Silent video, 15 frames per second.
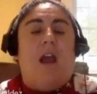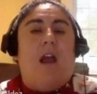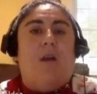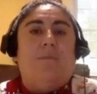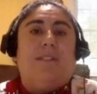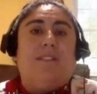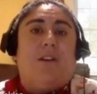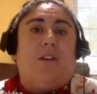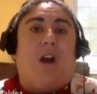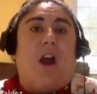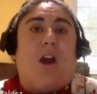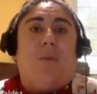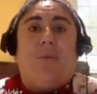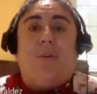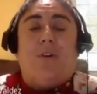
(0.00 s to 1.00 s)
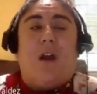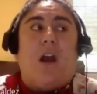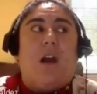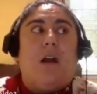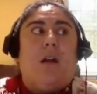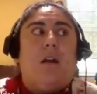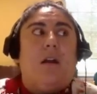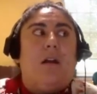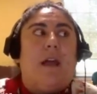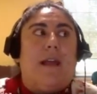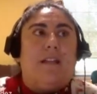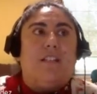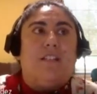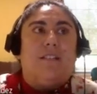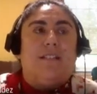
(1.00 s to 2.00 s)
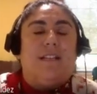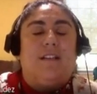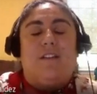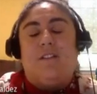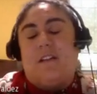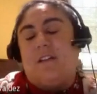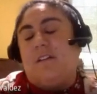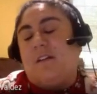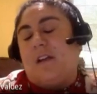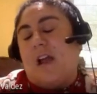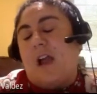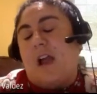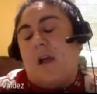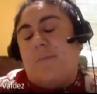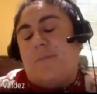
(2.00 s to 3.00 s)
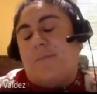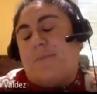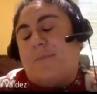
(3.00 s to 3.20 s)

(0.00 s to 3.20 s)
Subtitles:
So our agency, you can look up,